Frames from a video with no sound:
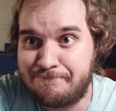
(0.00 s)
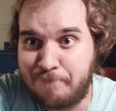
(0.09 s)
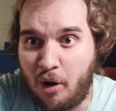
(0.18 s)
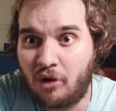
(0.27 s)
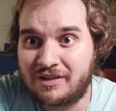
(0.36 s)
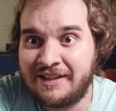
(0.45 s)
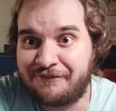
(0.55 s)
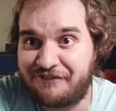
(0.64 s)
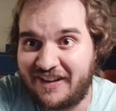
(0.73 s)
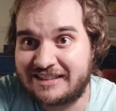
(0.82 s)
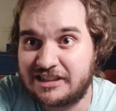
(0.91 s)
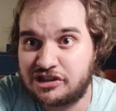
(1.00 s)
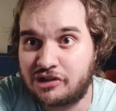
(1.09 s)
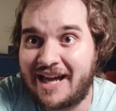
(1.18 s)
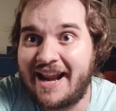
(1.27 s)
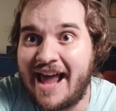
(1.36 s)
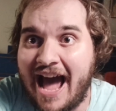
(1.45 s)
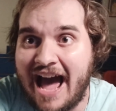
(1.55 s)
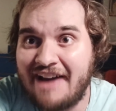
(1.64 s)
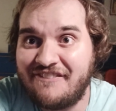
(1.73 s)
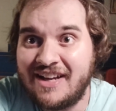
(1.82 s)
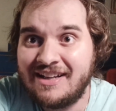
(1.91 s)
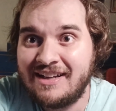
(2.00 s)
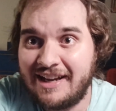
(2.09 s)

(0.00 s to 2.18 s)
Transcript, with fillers: important filters you can have,